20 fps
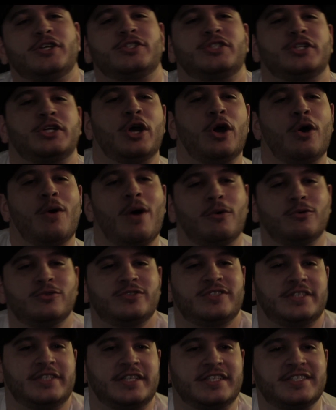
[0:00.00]
years ago. I
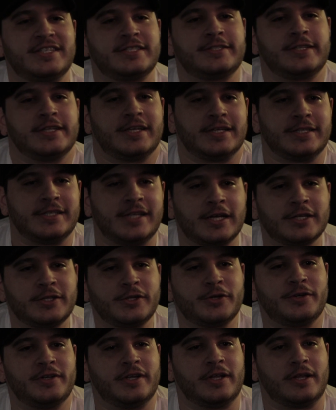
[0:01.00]
was an assistant
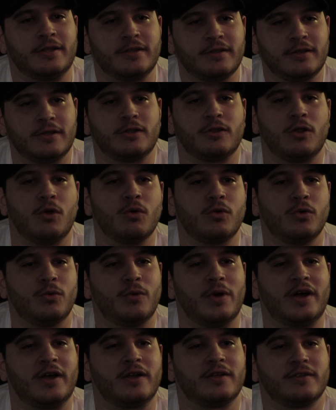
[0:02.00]
conductor in a
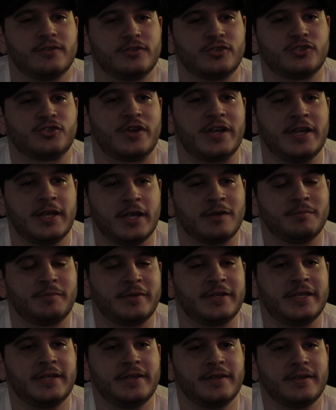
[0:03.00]
local train
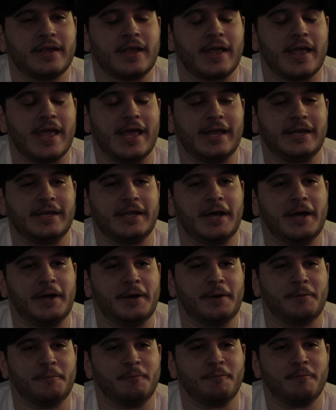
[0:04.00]
company, and
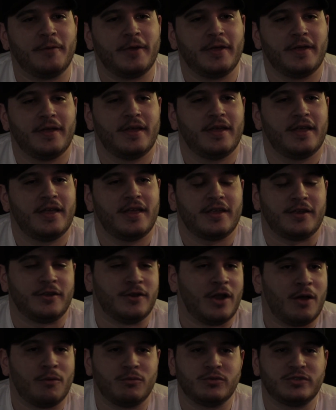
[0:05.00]
you
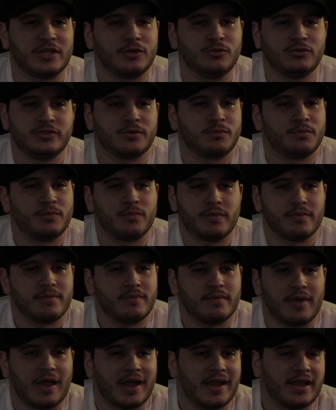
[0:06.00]
know, it was
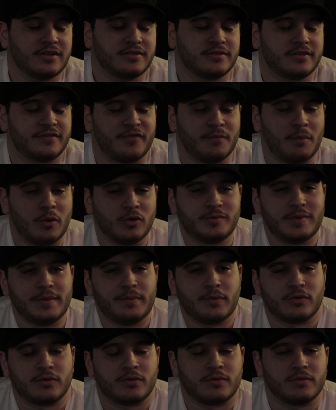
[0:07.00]
I guess for most
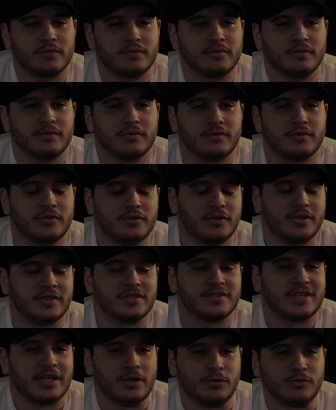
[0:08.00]
people, you
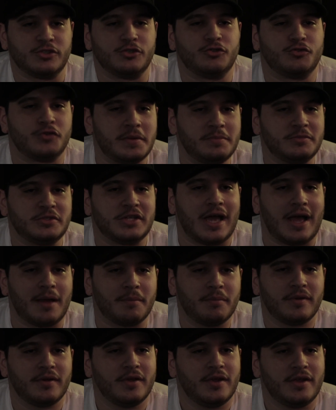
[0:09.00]
can say it was a dream
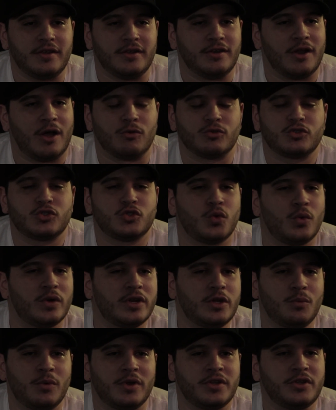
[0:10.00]
job. You know, I was
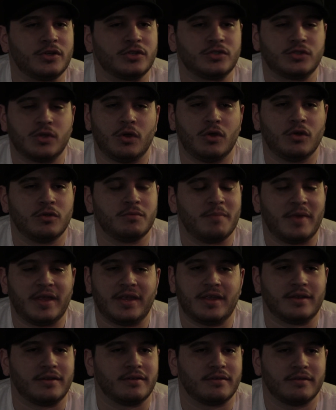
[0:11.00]
21 years old,
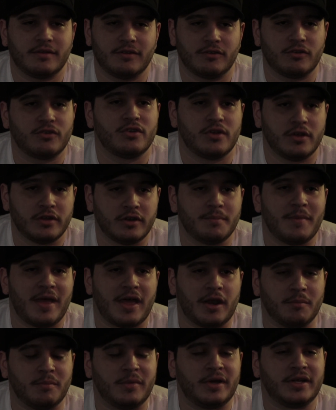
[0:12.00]
making a good
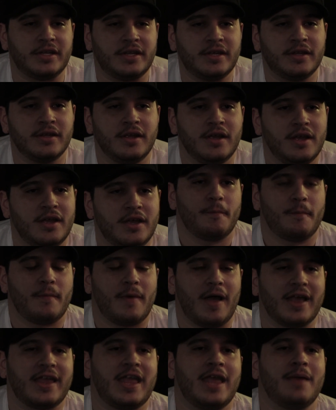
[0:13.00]
amount of money.
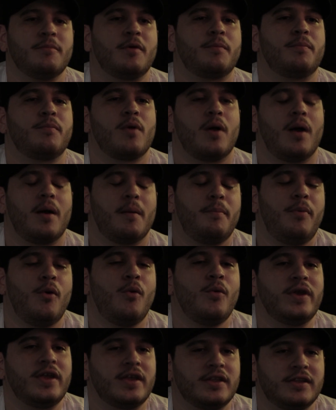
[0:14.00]
I came up a
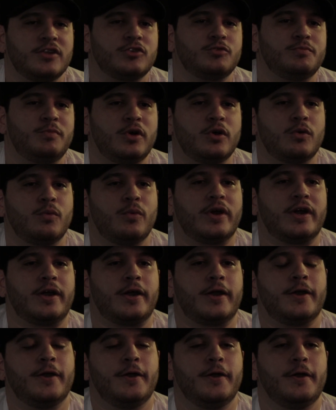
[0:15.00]
point in this book
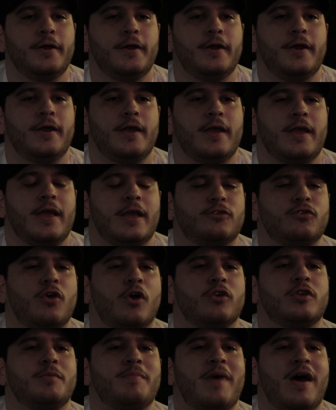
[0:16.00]
where it
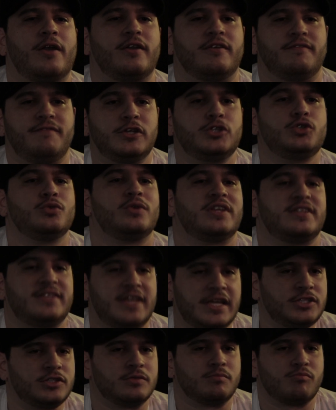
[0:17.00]
talked about a
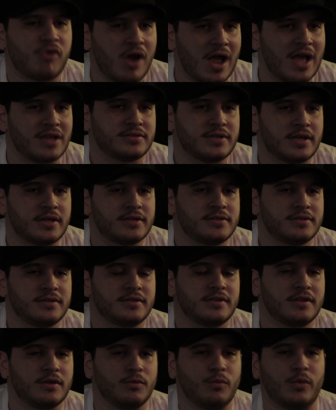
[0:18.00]
visualization
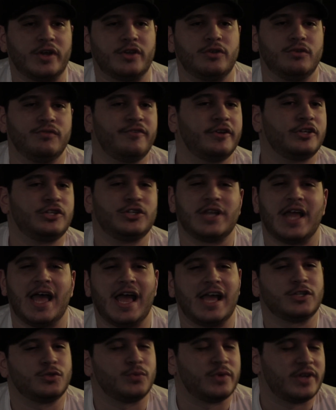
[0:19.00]
process, where you
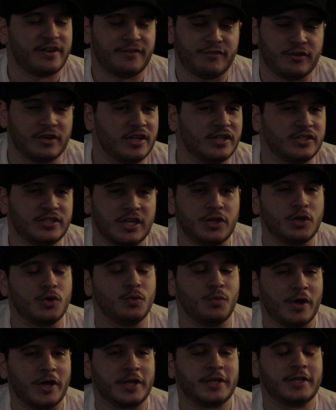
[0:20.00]
visualize whatever it is that you
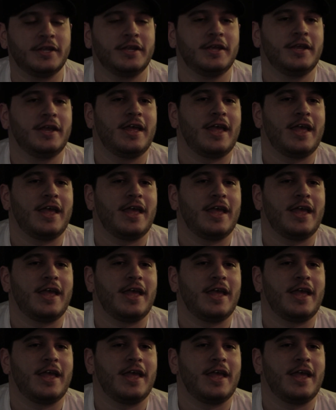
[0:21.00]
want,